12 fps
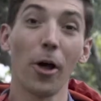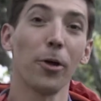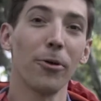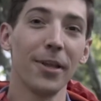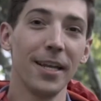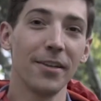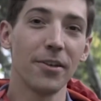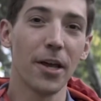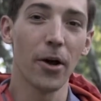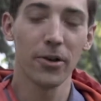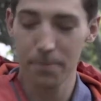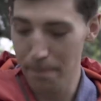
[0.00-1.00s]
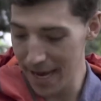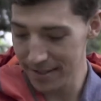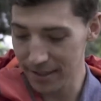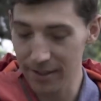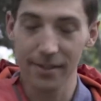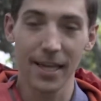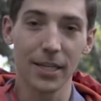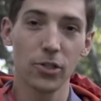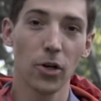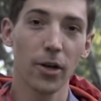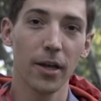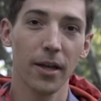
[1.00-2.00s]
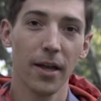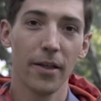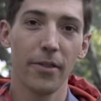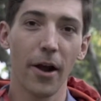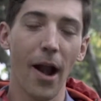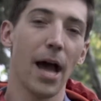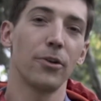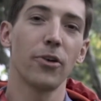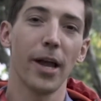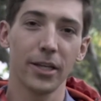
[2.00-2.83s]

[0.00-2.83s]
all you really need to know is basically they took their OutDry